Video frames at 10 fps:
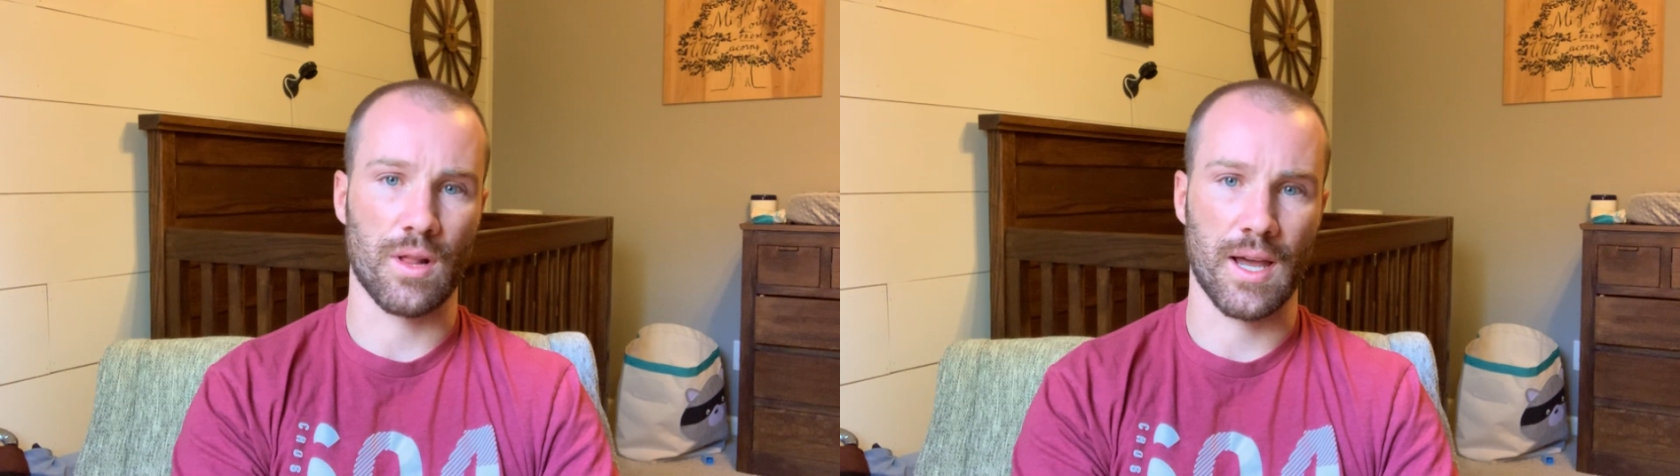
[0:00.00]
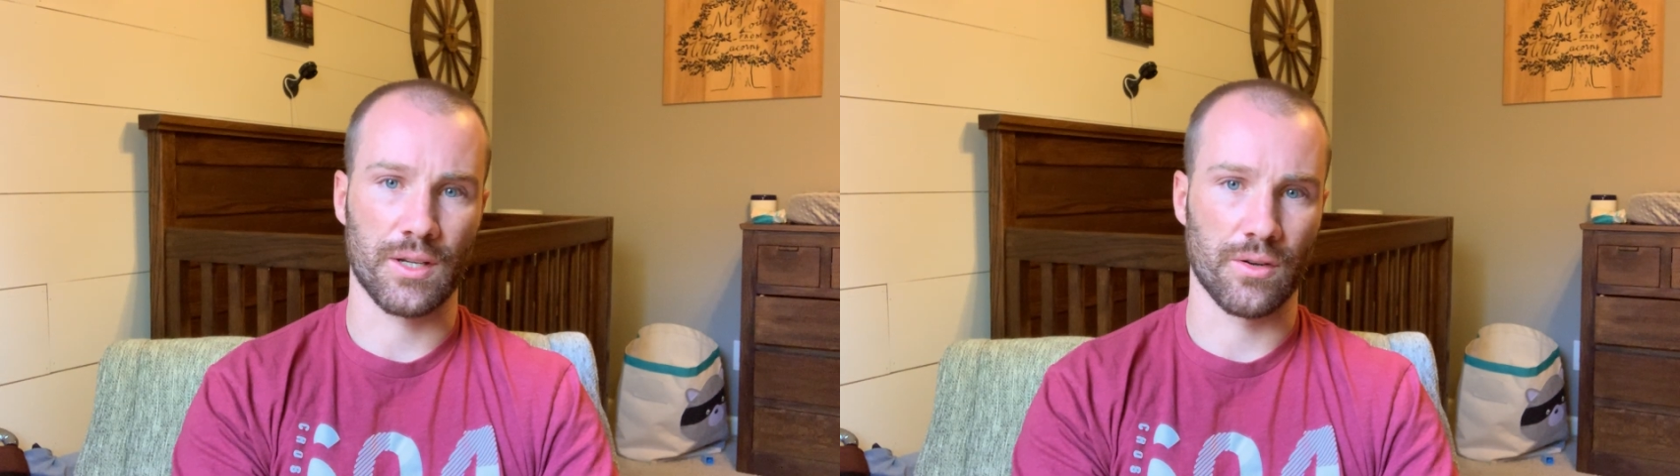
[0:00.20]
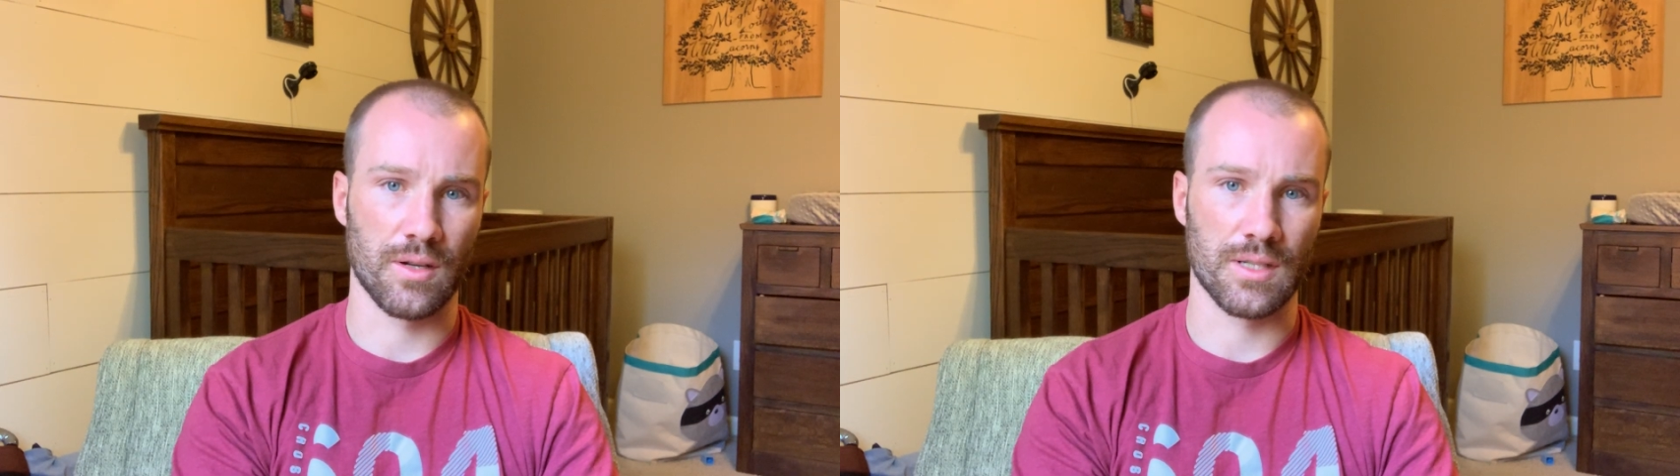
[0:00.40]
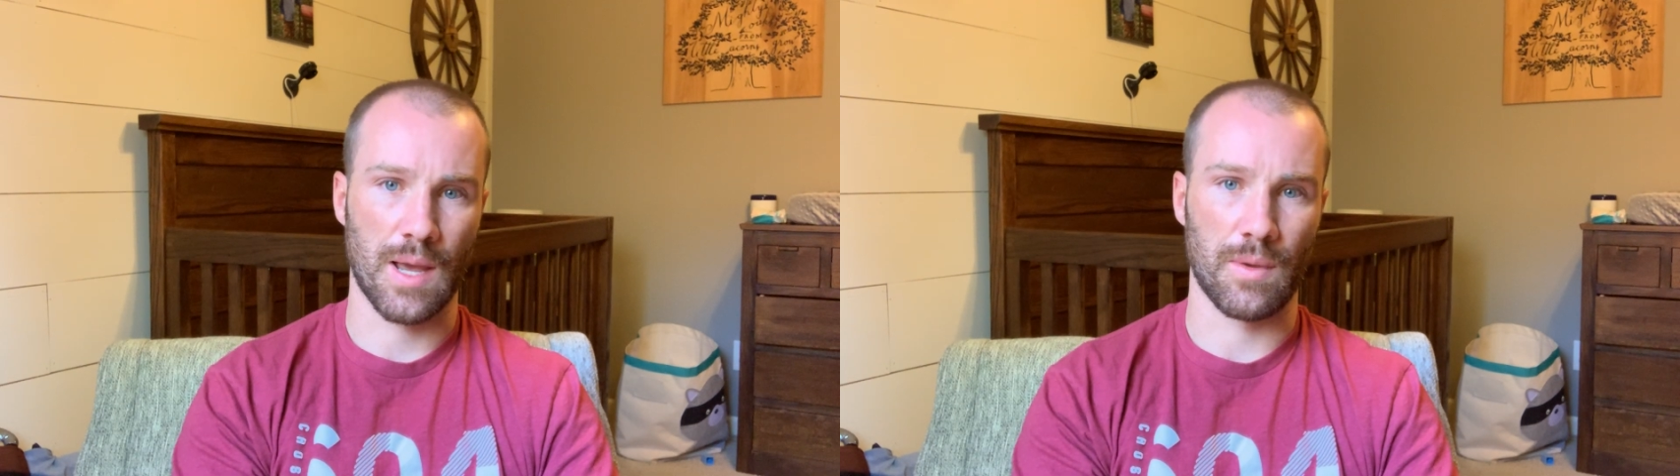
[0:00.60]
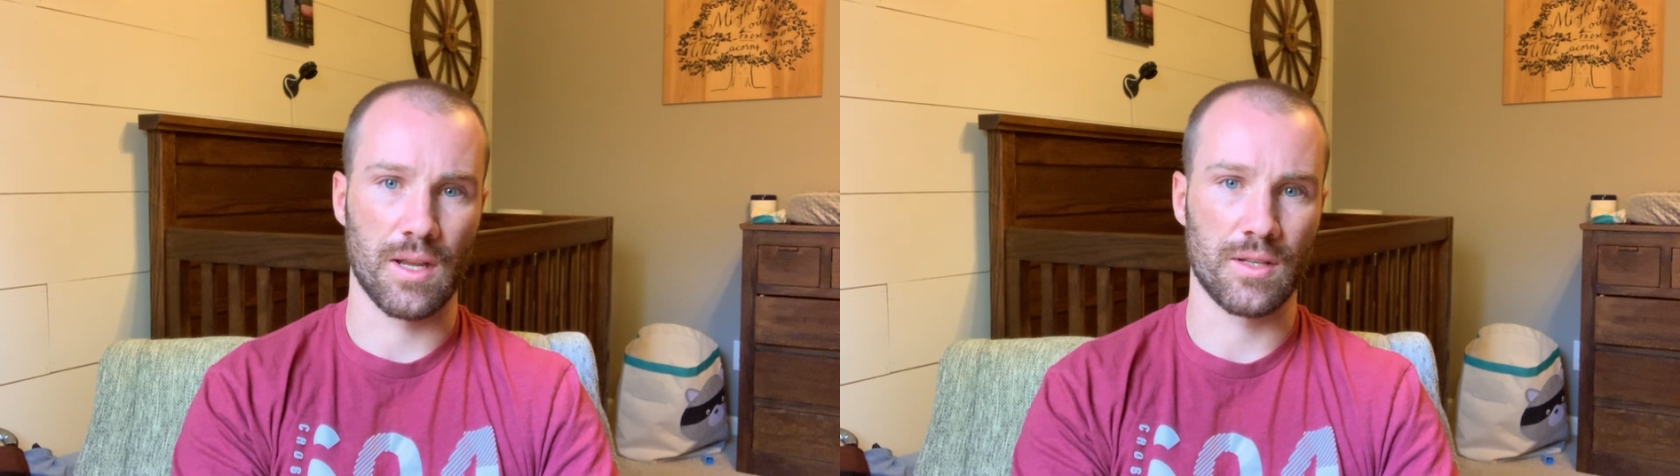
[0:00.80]
actor in
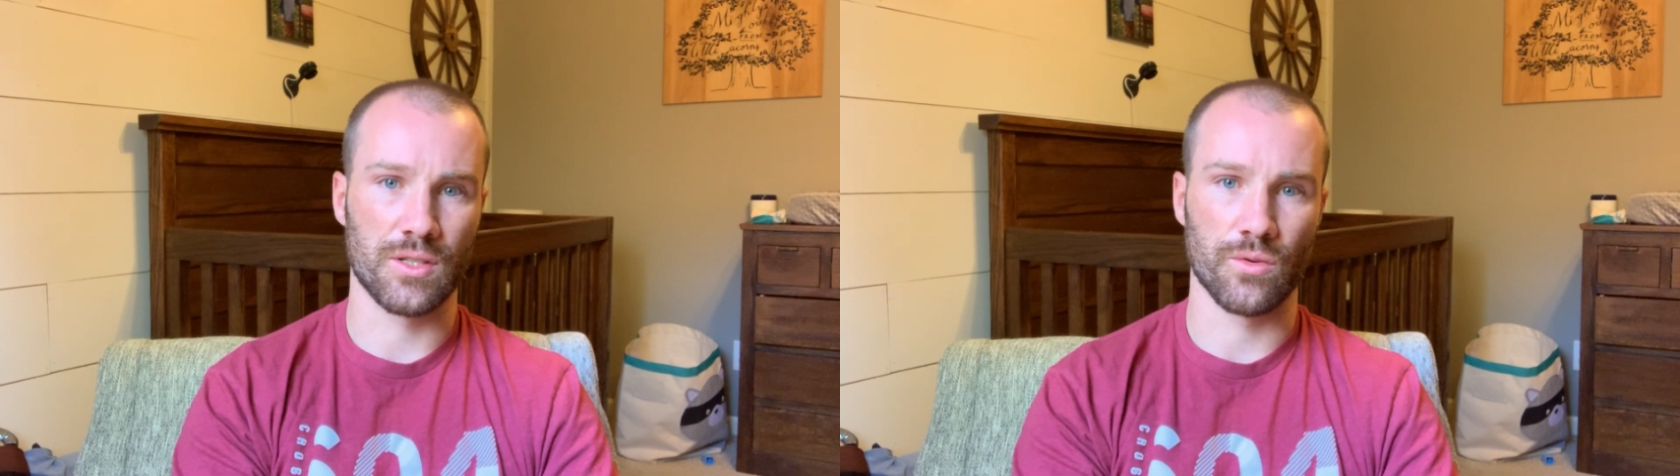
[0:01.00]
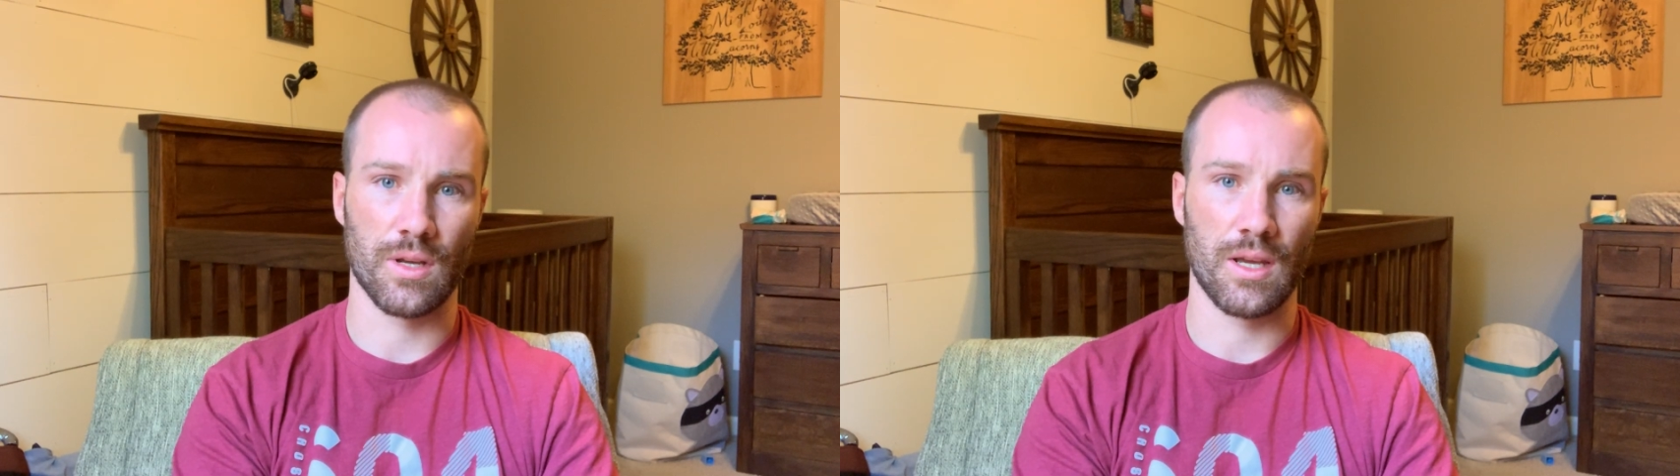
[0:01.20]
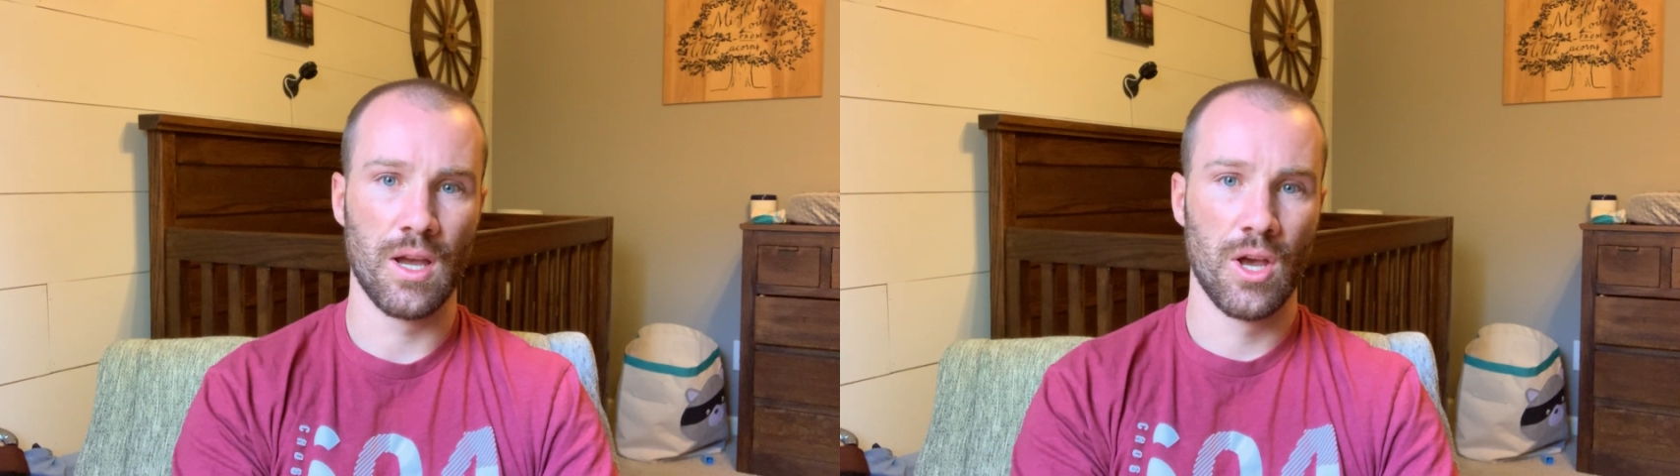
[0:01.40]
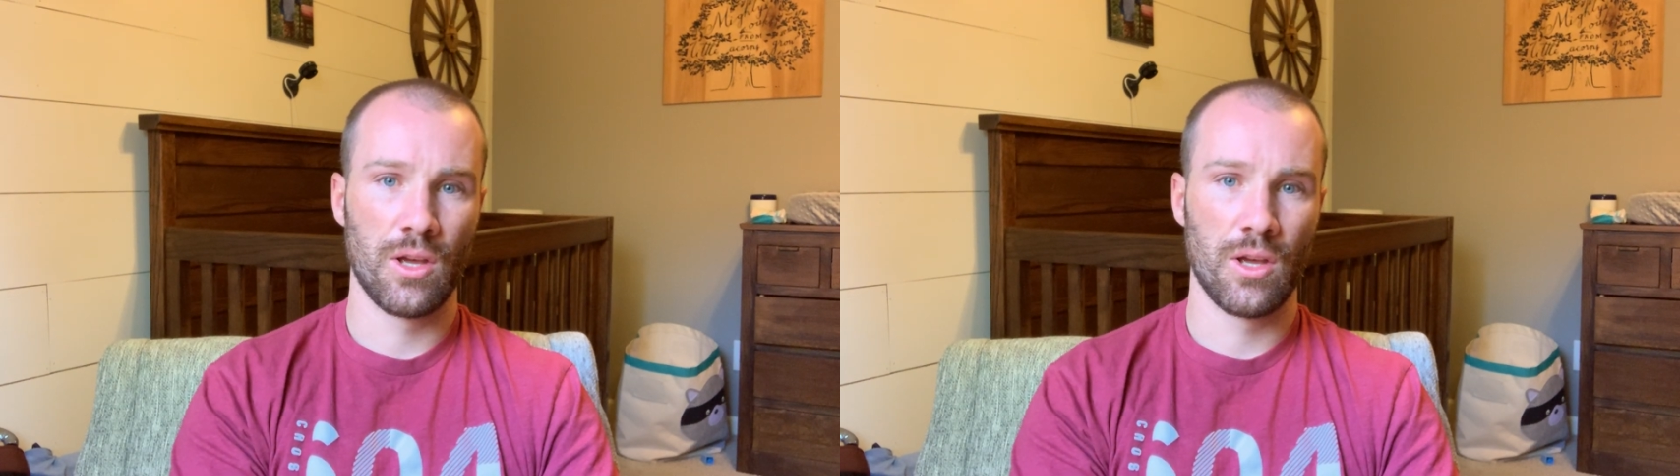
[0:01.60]
time and history